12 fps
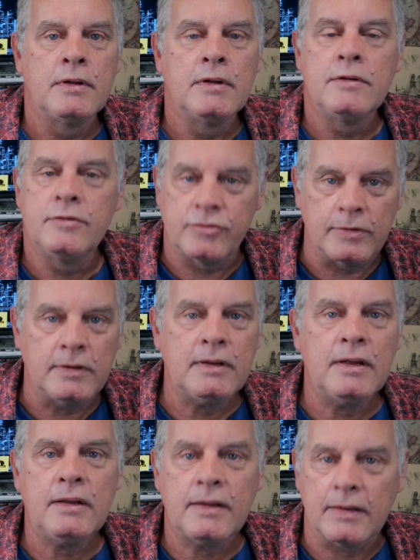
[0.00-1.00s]
Shooting
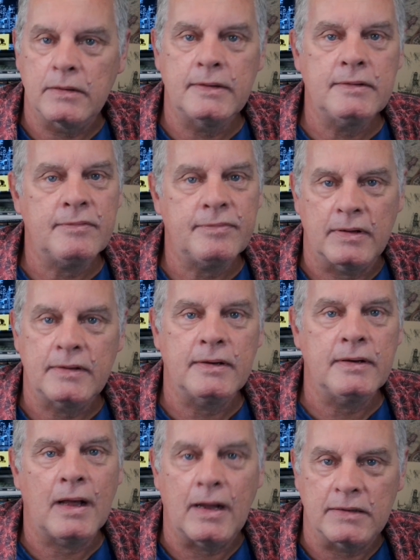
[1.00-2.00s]
and killing the fucking
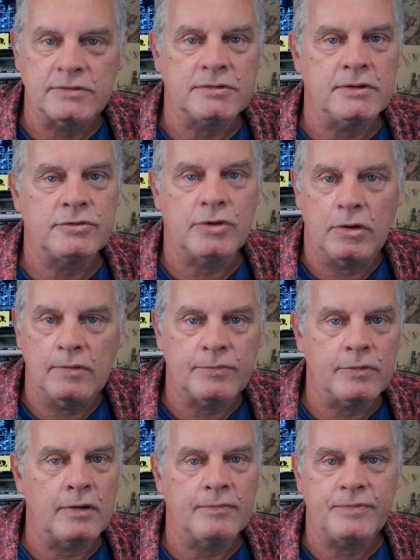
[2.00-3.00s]
hostage
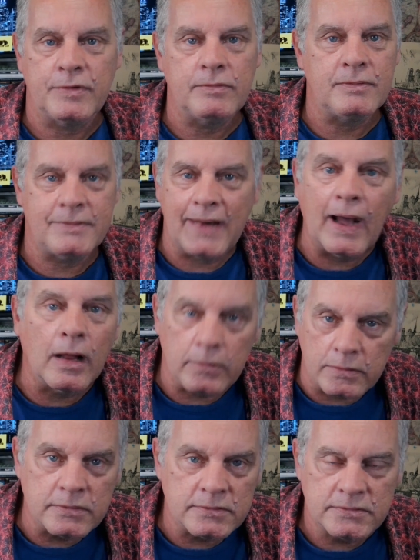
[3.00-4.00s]
over a few
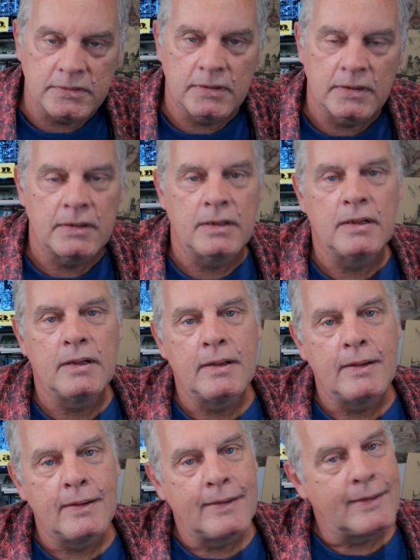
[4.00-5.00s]
dollars
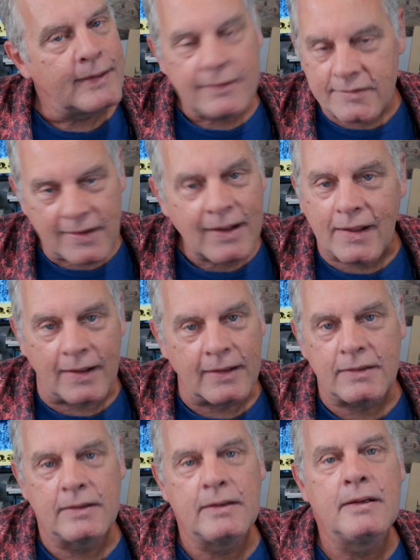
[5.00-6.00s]
is
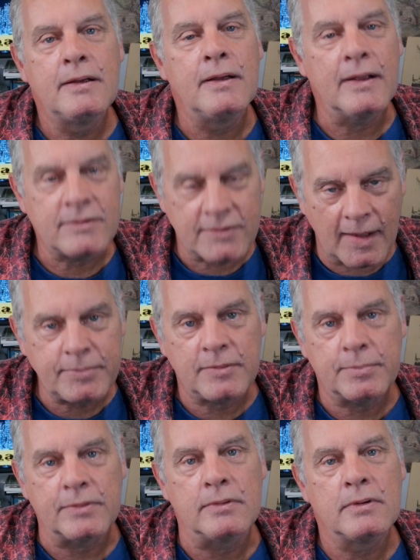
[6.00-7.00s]
not
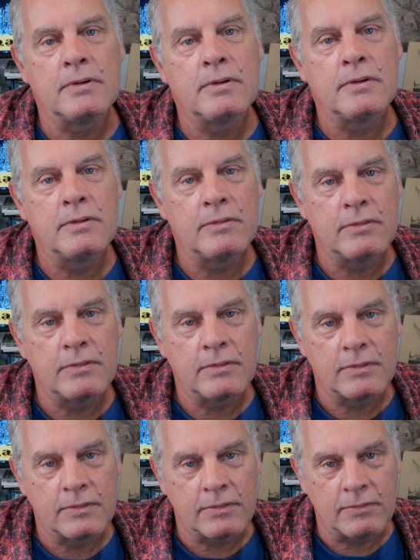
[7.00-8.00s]
acceptable.
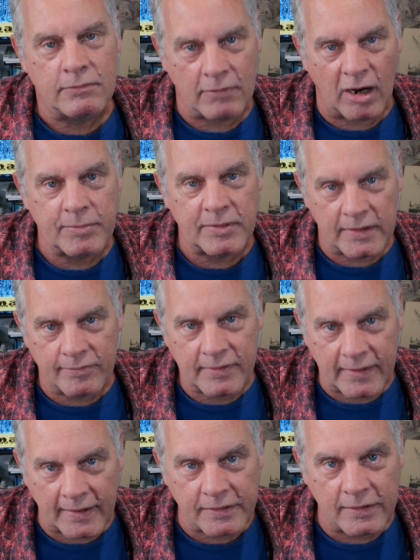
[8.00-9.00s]
Robert F.
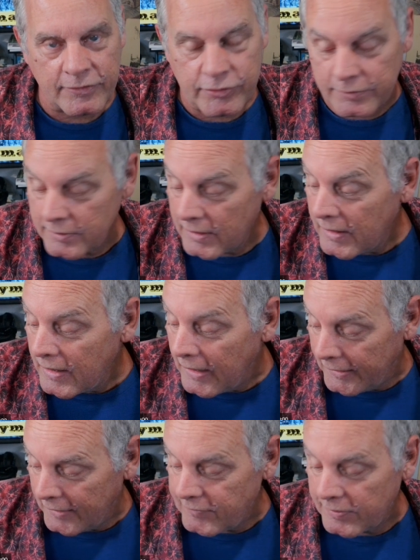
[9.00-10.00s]
Kennedy Jr.
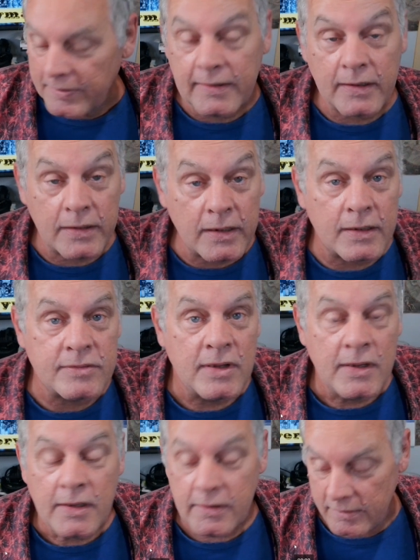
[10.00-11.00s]
And if you think it is,
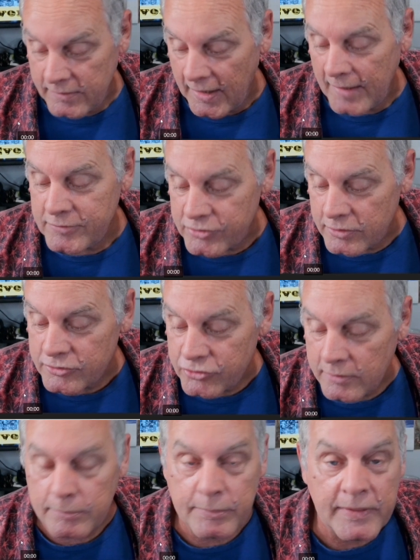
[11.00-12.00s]
you damn sure
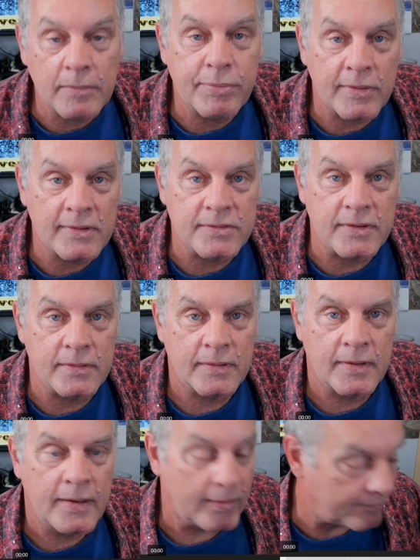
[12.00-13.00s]
shouldn't be a president.
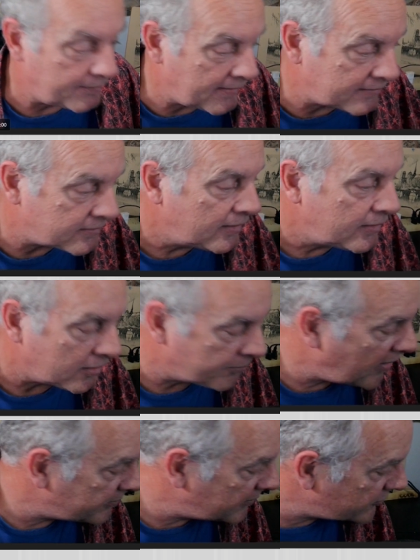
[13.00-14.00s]
In fact, you
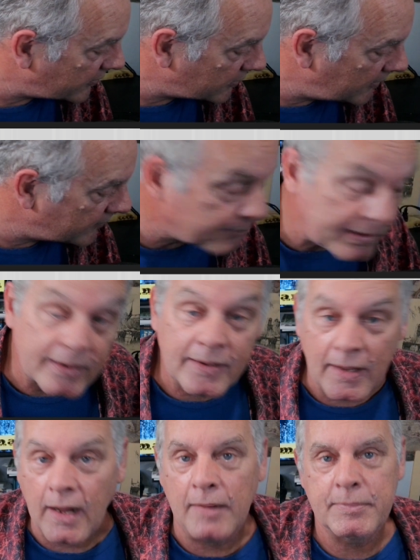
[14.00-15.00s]
probably shouldn't even be a
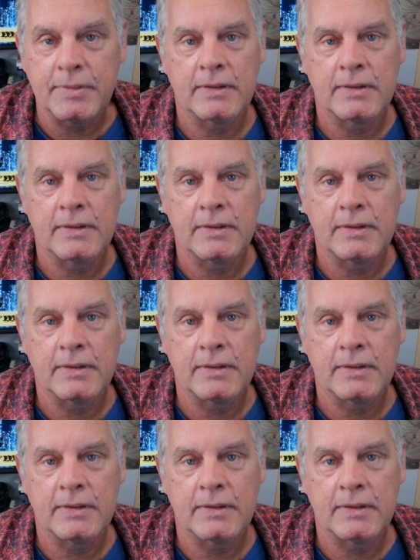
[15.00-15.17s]
cop.